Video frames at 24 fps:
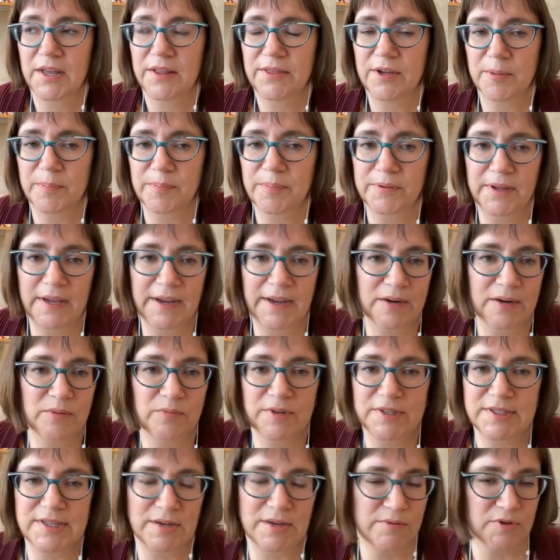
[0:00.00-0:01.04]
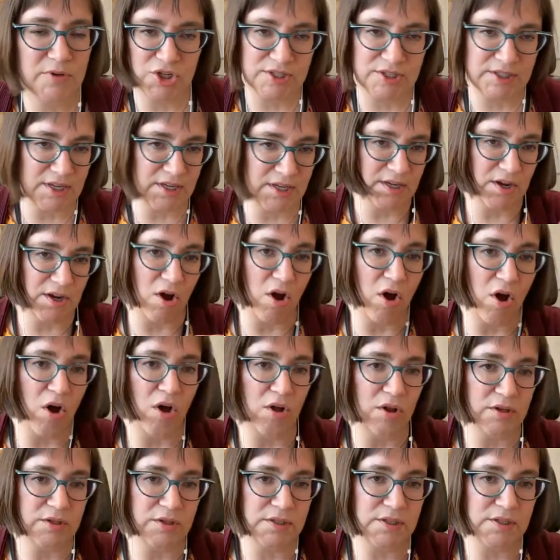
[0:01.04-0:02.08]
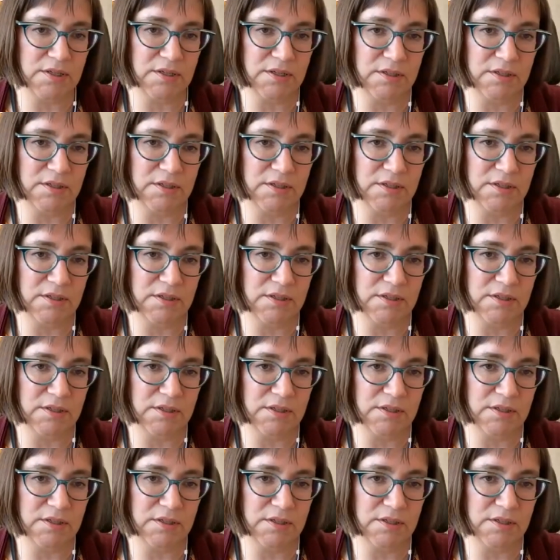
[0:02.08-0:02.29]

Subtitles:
their plan was they were just going to halt